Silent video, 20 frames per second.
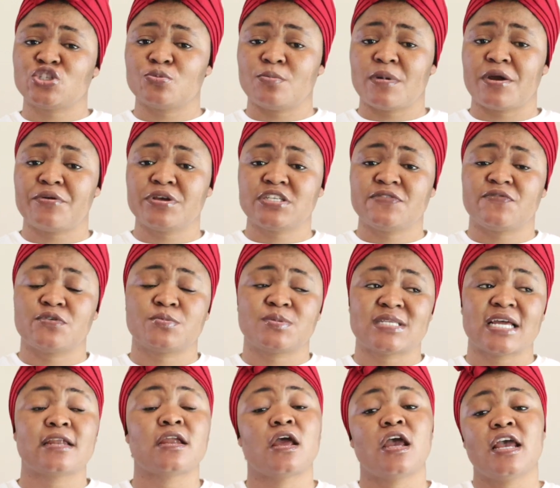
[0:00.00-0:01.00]
fresh marriage from
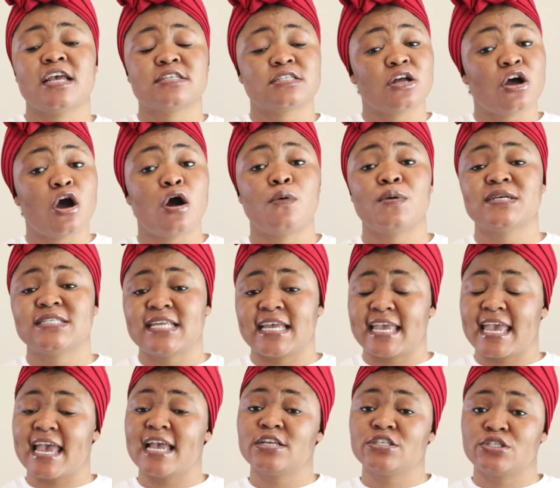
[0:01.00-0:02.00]
start it's not always
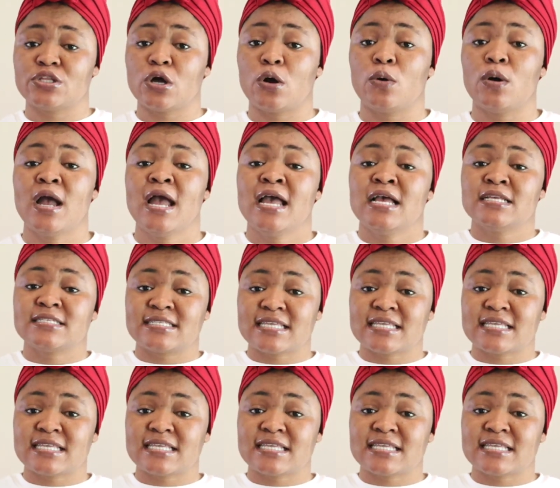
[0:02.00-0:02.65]
the case though